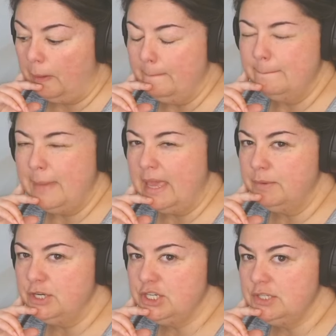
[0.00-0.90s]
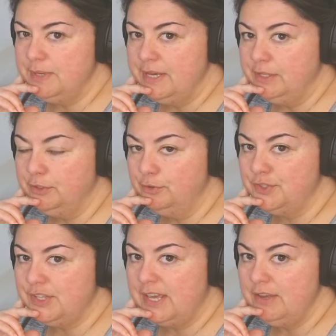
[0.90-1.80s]
maybe she's being a little
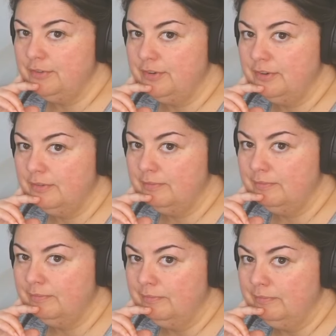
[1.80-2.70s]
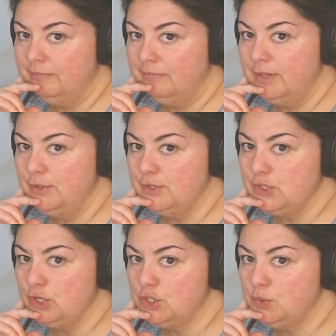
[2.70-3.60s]
safe in the
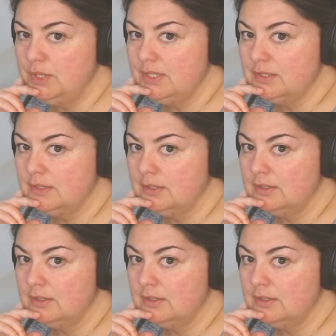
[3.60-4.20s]
song choice.